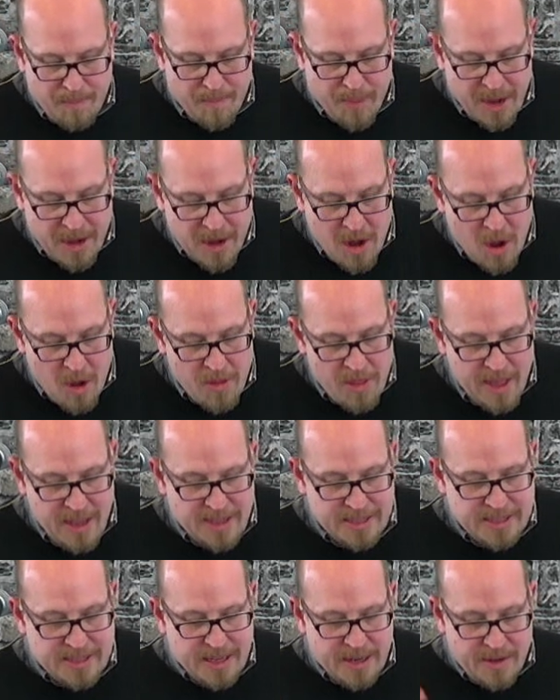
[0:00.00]
But know
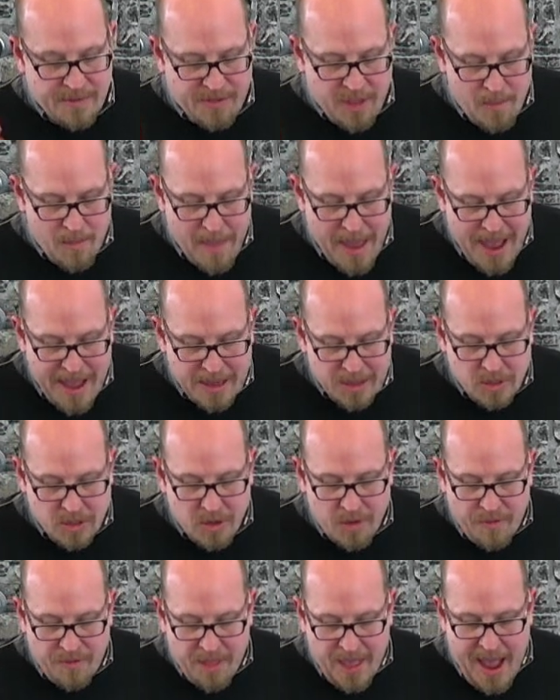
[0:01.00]
this that if the
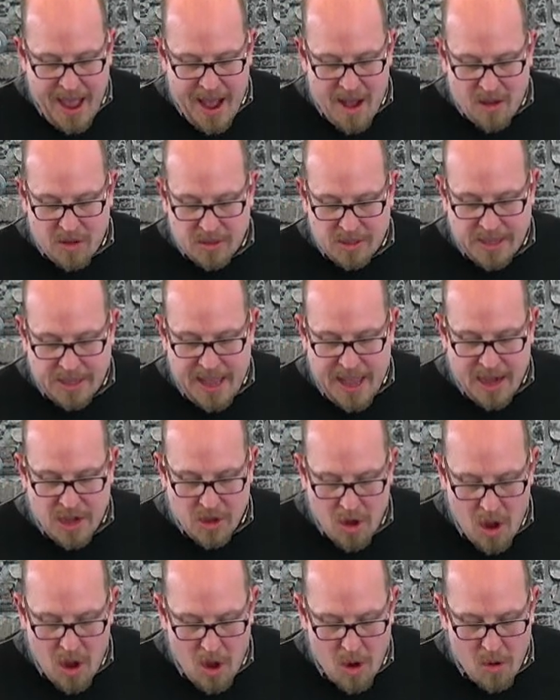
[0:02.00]
master of the house had
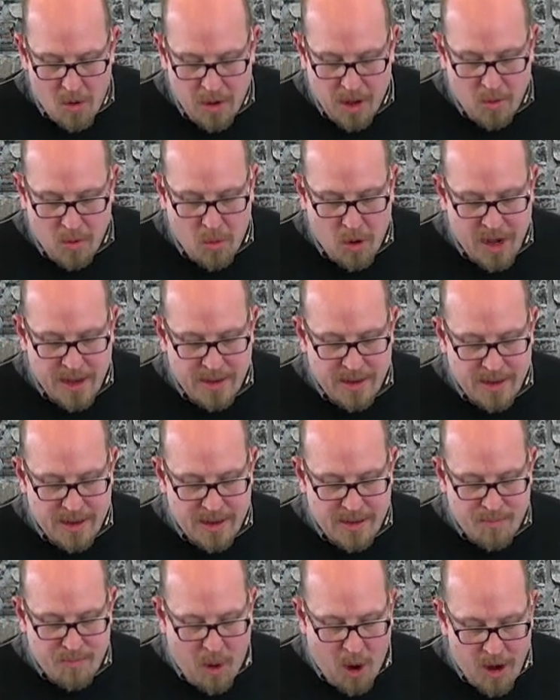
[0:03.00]
known in what
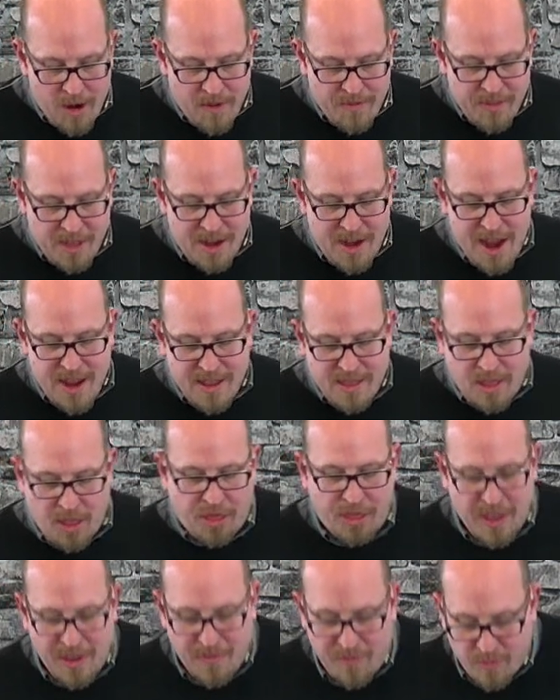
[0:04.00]
part of the night the
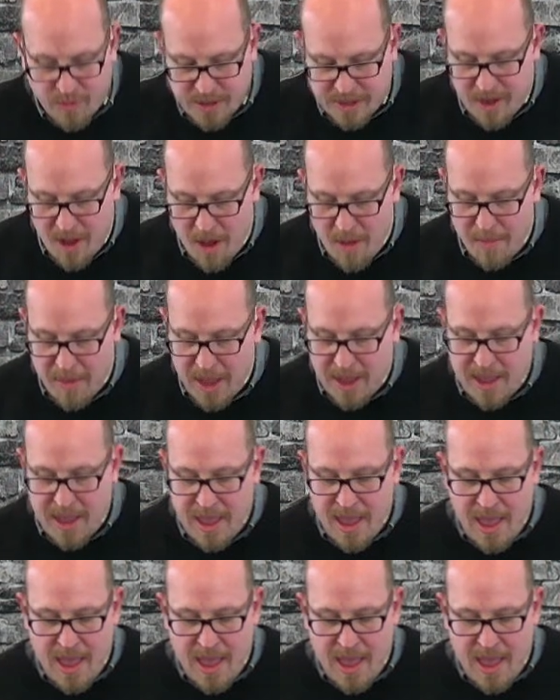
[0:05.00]
thief was coming,